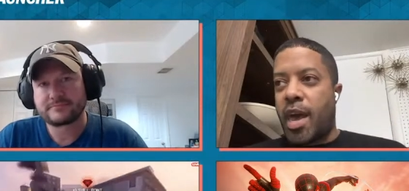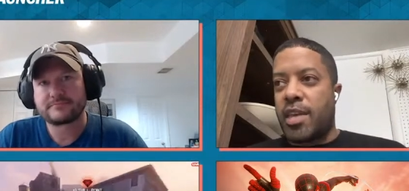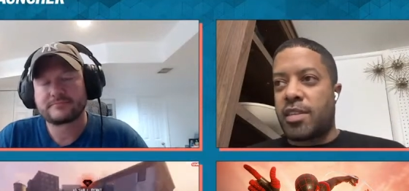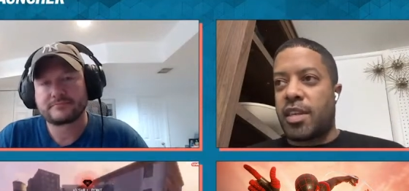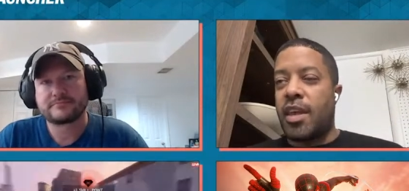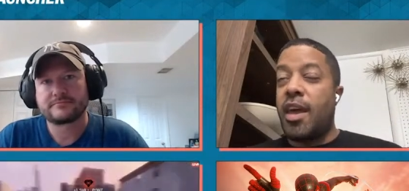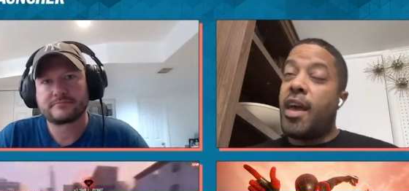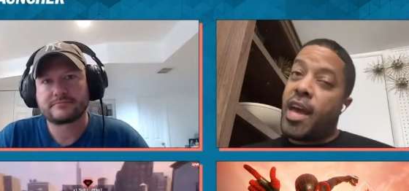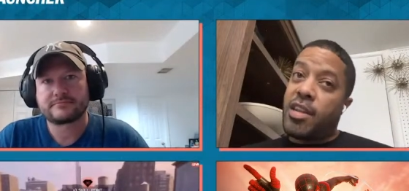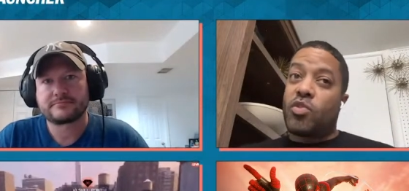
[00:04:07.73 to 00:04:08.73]
Speaker 1: capacity.
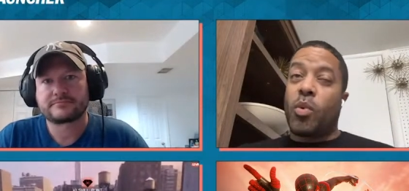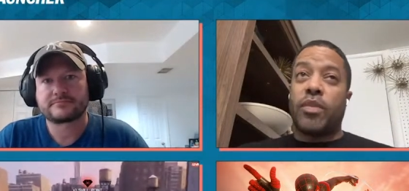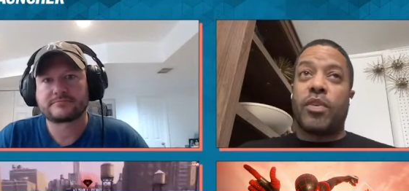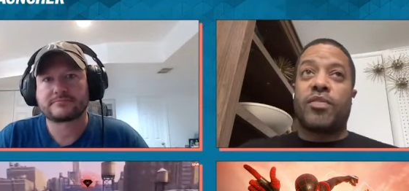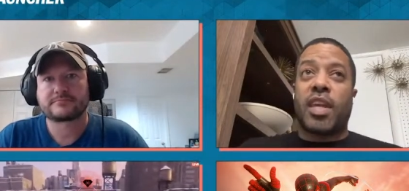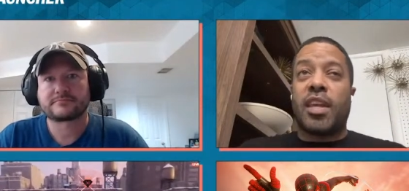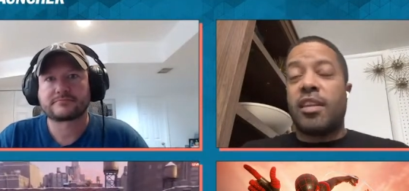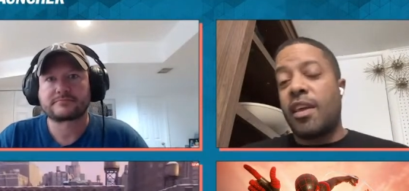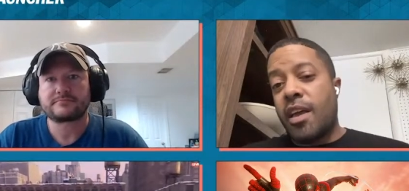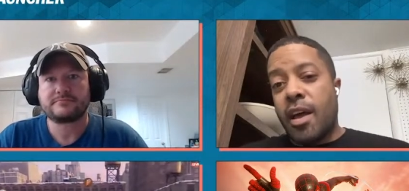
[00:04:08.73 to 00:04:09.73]
And in
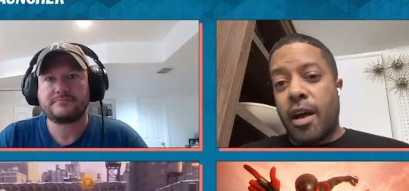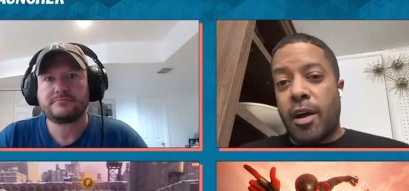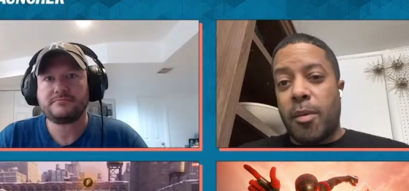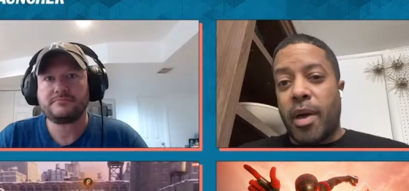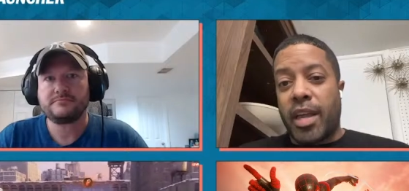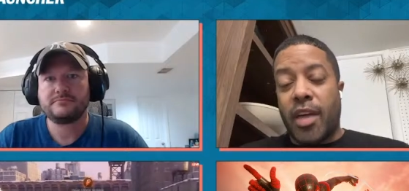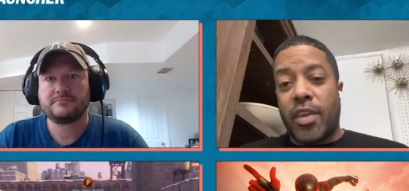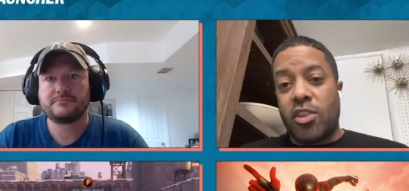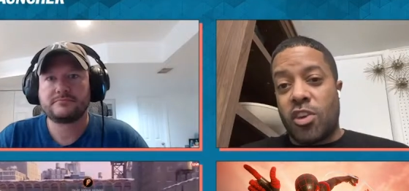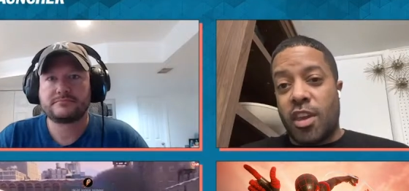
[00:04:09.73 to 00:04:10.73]
2015, um, I
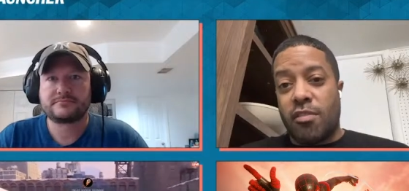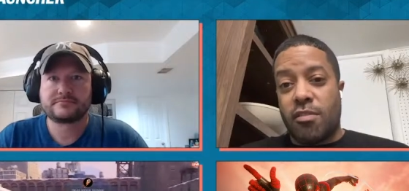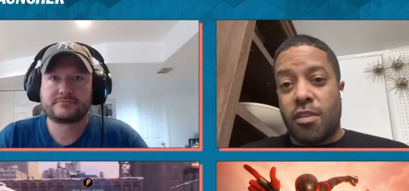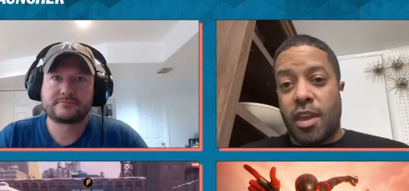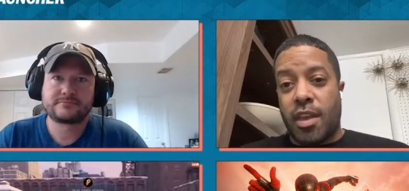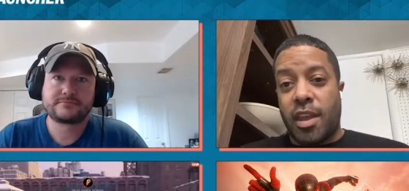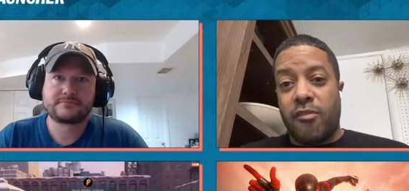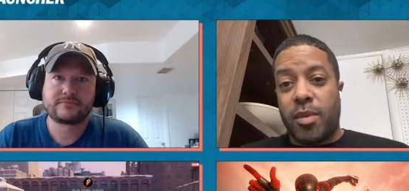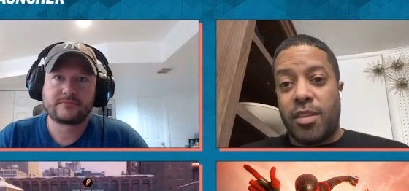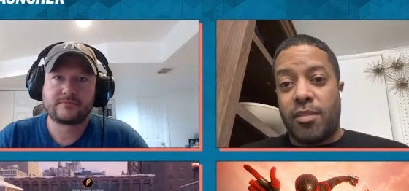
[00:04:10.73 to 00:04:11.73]
got that chance
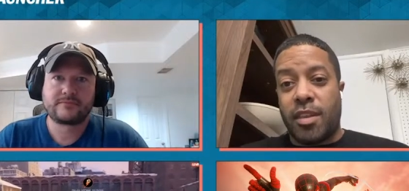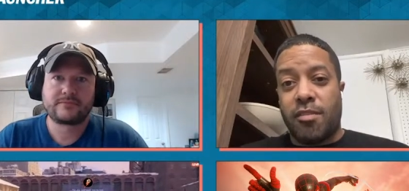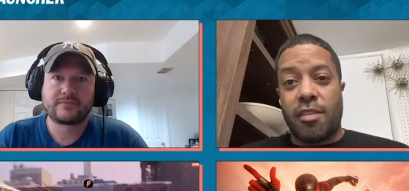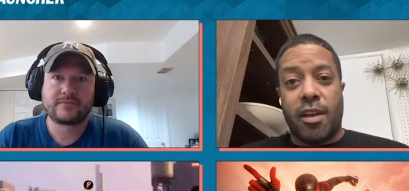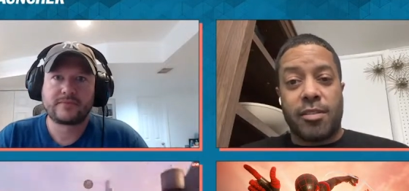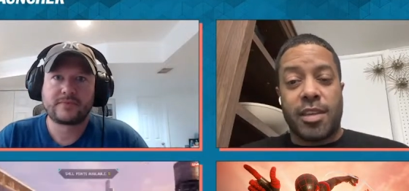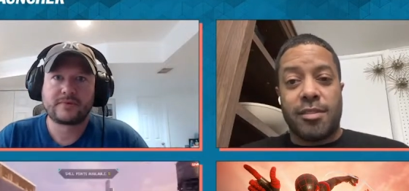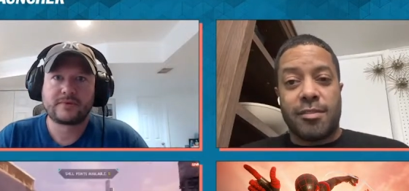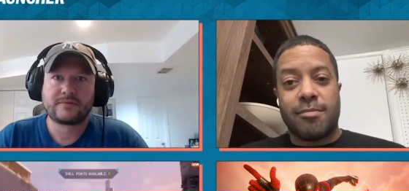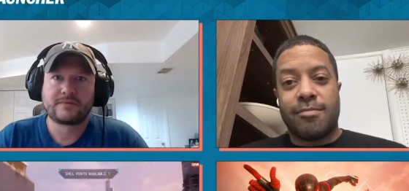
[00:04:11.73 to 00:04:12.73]
and I've been in style
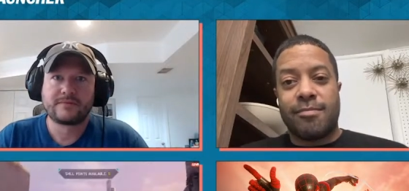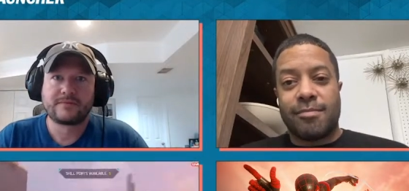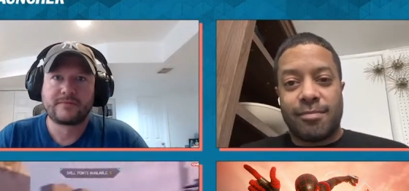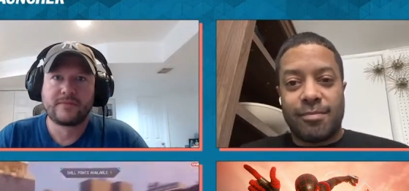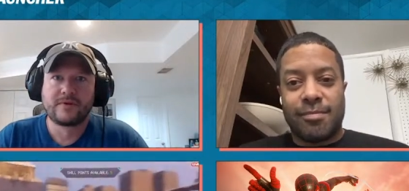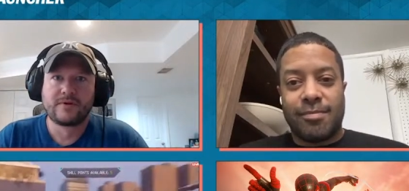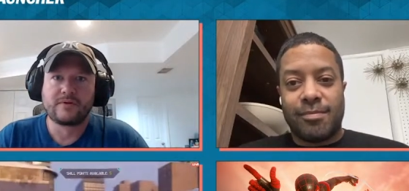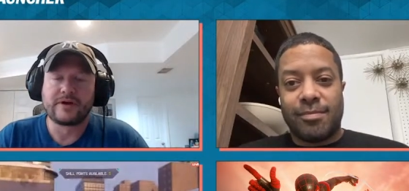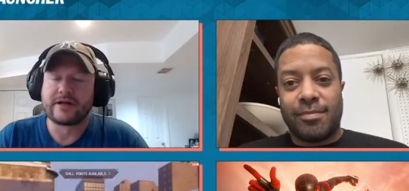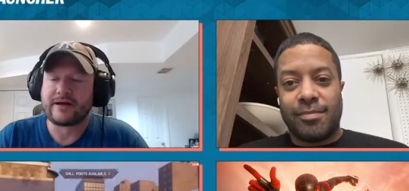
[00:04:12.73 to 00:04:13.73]
since.
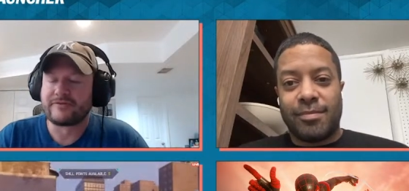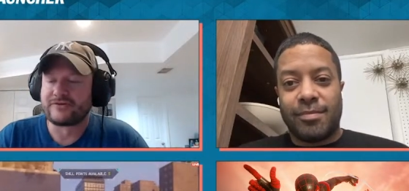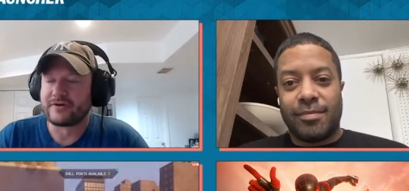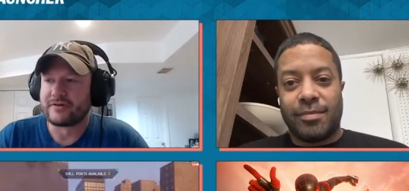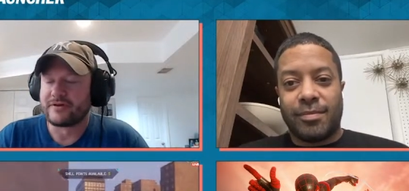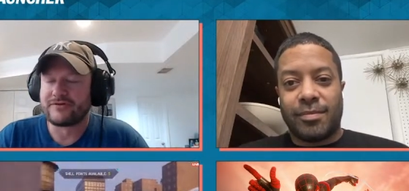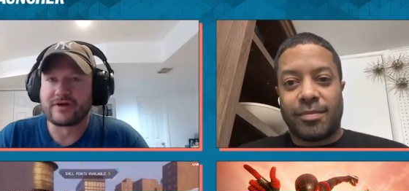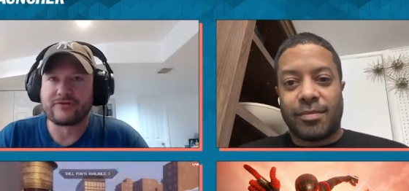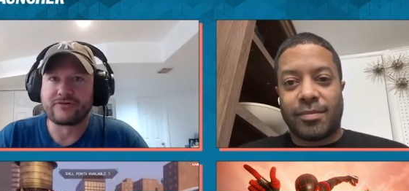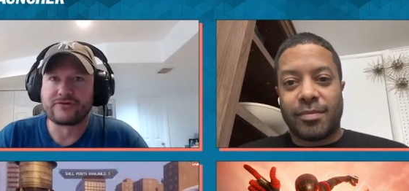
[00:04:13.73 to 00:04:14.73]
Speaker 2: Well, and obviously these
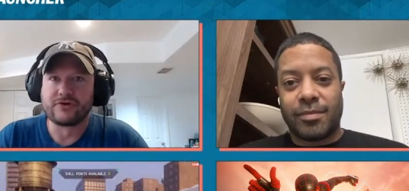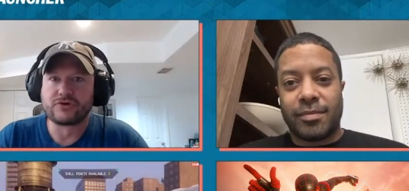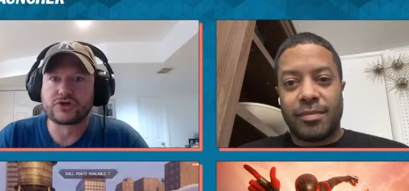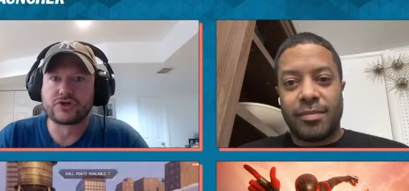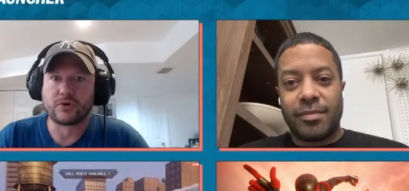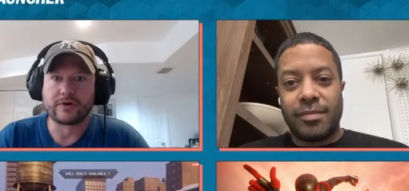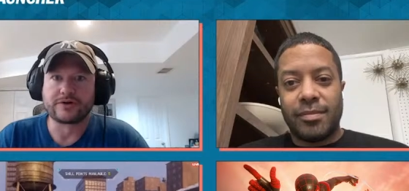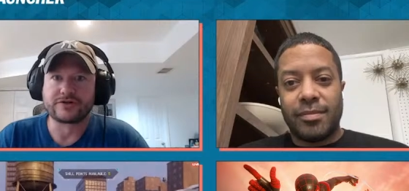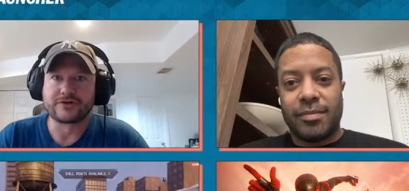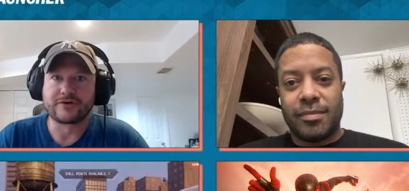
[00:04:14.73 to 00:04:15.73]
days there's no
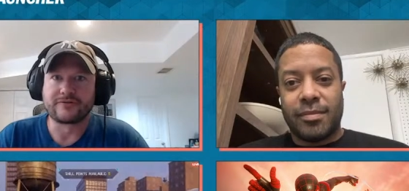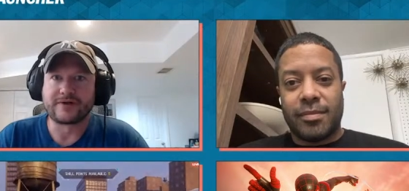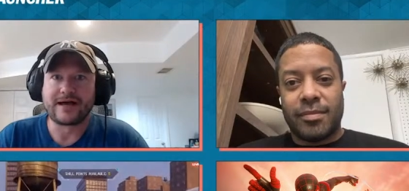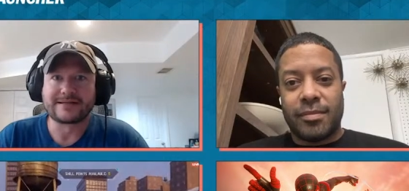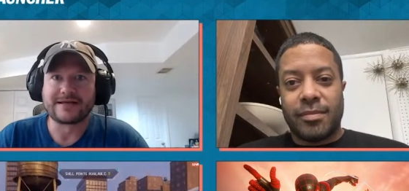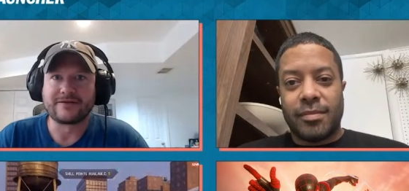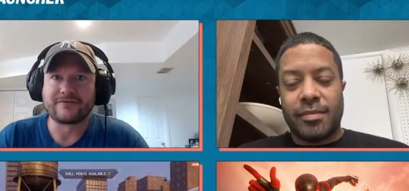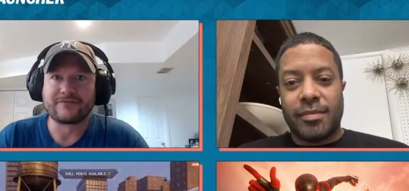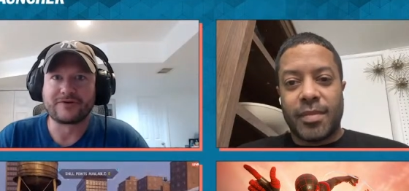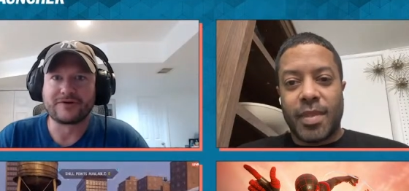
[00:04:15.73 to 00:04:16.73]
shortage of
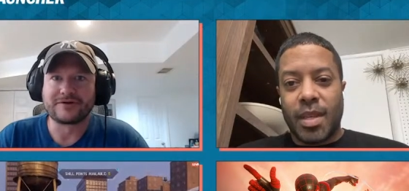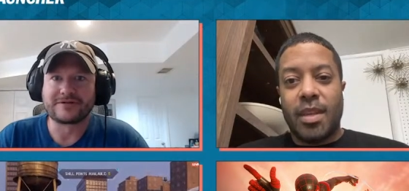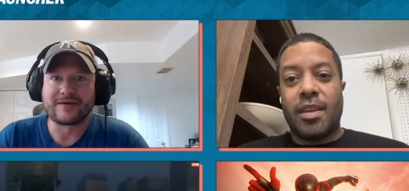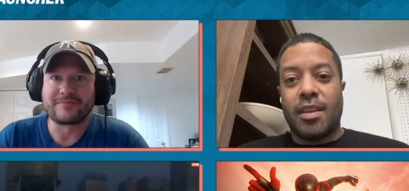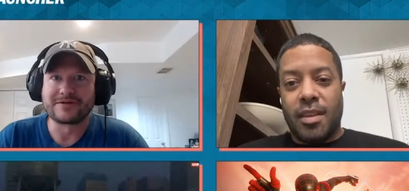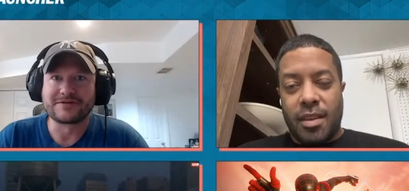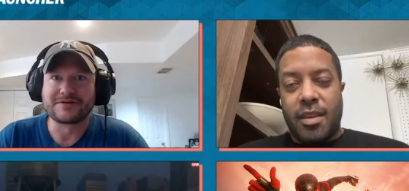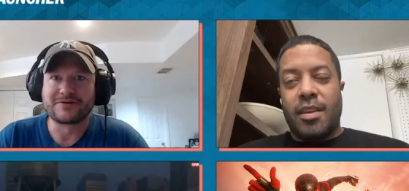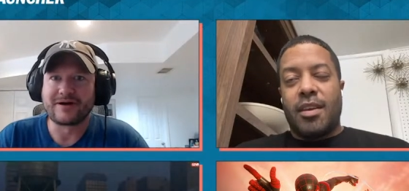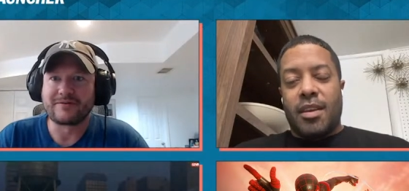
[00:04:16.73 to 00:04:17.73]
content for you to tap
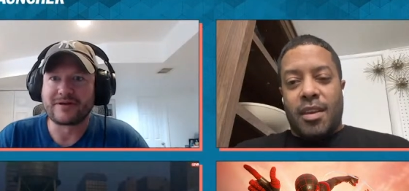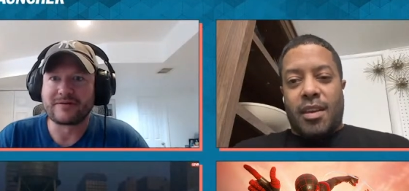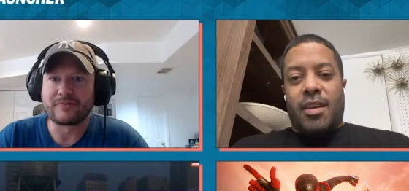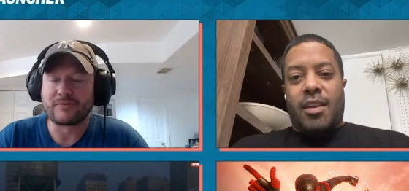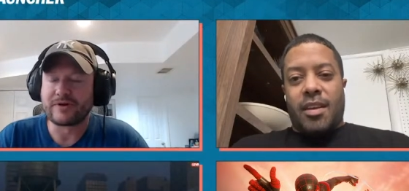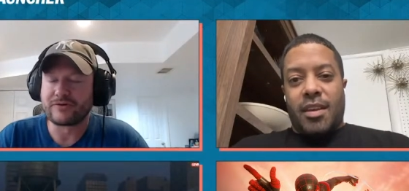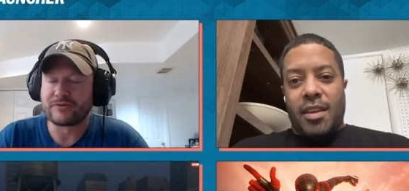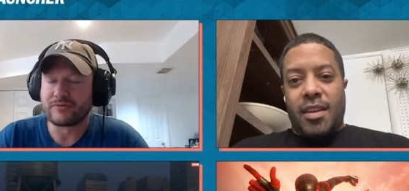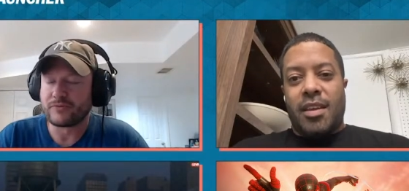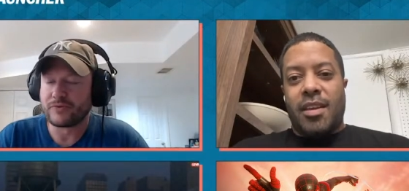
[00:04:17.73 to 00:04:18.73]
into. I mean,
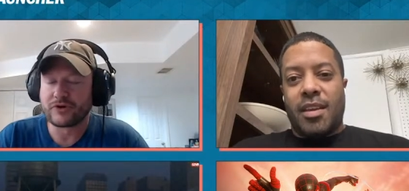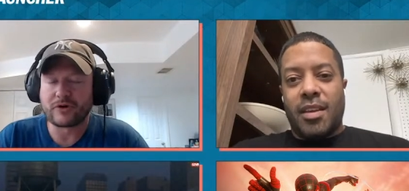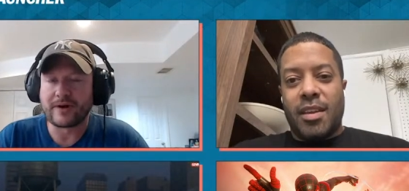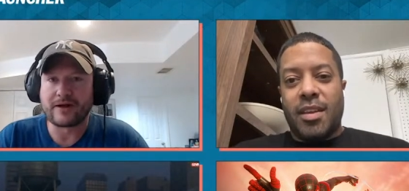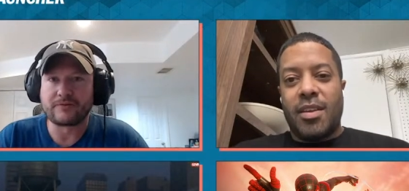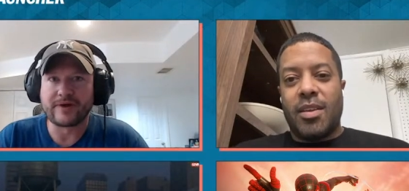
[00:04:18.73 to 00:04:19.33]
we're look around.